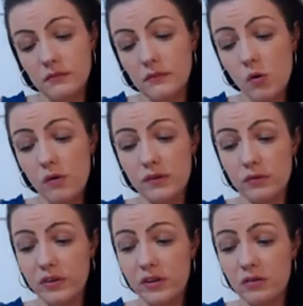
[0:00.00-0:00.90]
Oh, I've not
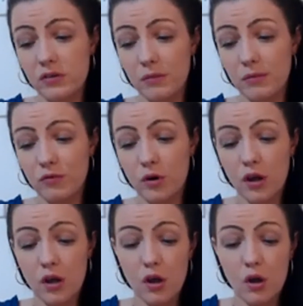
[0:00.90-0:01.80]
seen this card before.
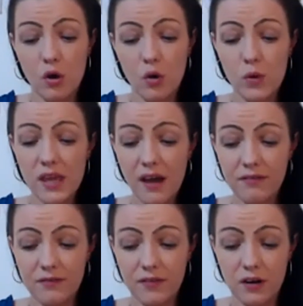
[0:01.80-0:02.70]
We have
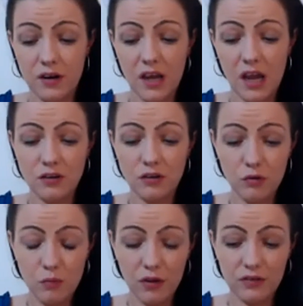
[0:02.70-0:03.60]
fun and you
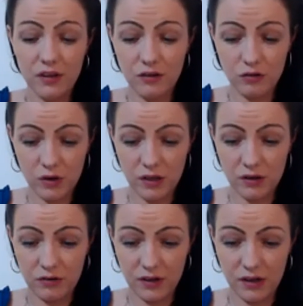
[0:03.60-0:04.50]
must enjoy
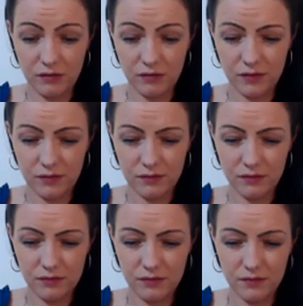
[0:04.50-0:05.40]
yourself.
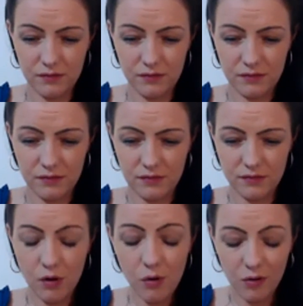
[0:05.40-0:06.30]

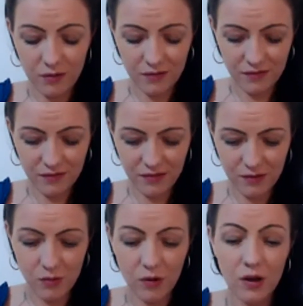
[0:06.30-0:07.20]
Oh,
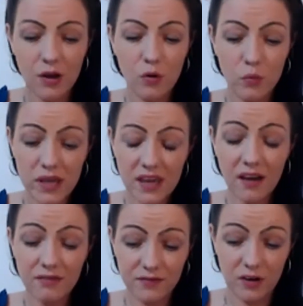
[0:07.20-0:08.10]
no. We
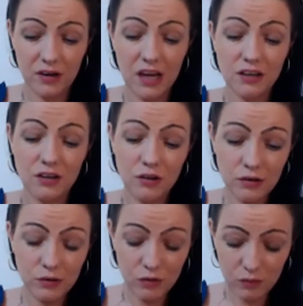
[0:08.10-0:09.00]
have fun and you
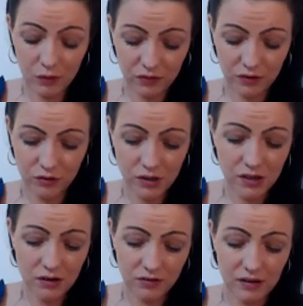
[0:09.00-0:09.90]
too must enjoy
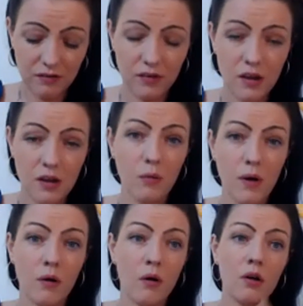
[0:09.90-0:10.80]
yourself.
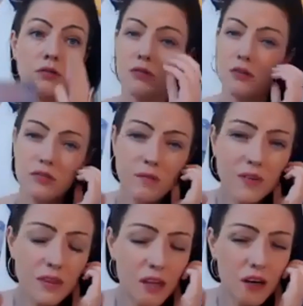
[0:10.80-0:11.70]
Wow. So there's
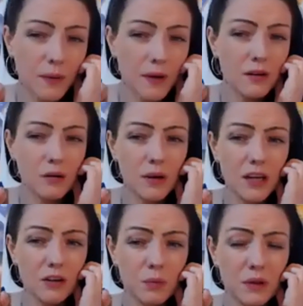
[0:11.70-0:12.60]
something there about an
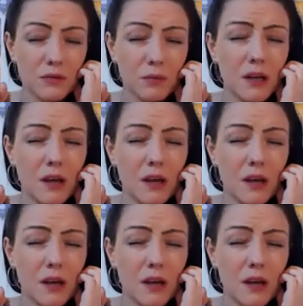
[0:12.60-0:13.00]
Aquarius placement.